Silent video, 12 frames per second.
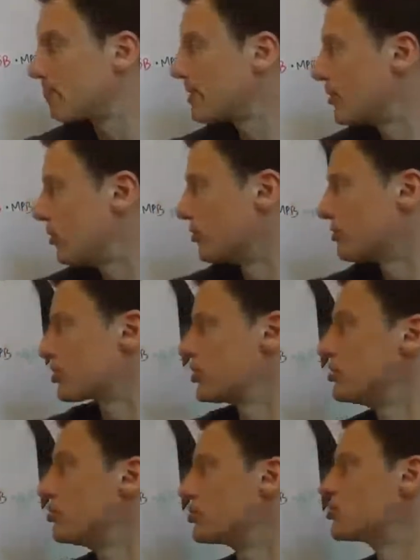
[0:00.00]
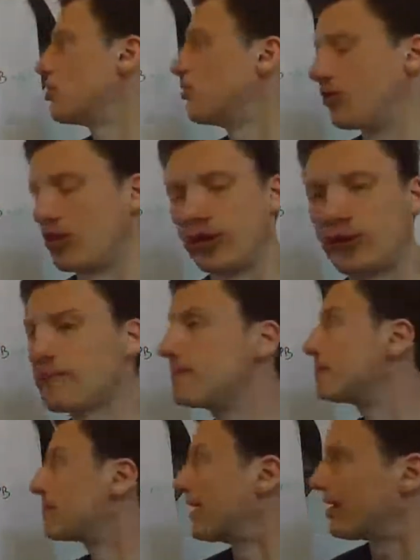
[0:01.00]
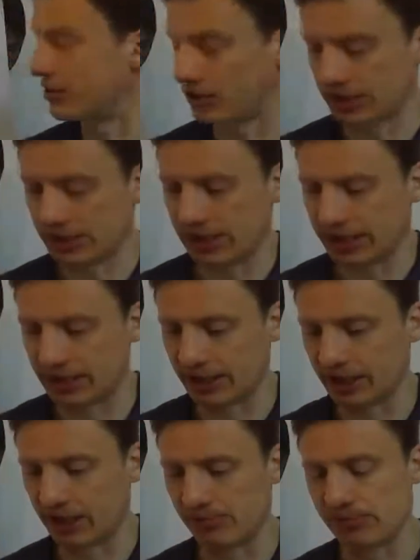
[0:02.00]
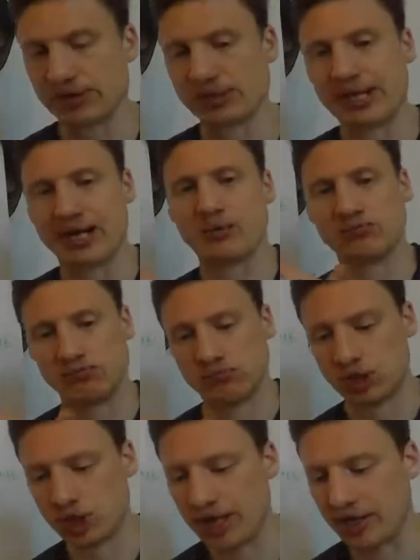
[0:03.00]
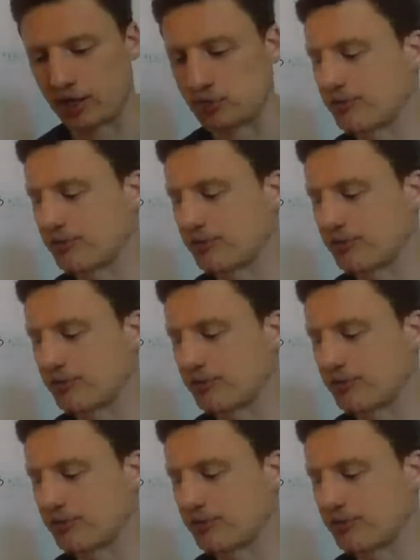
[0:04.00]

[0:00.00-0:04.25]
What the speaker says: Beyond Q sol, though, and you can see that the numbers now change.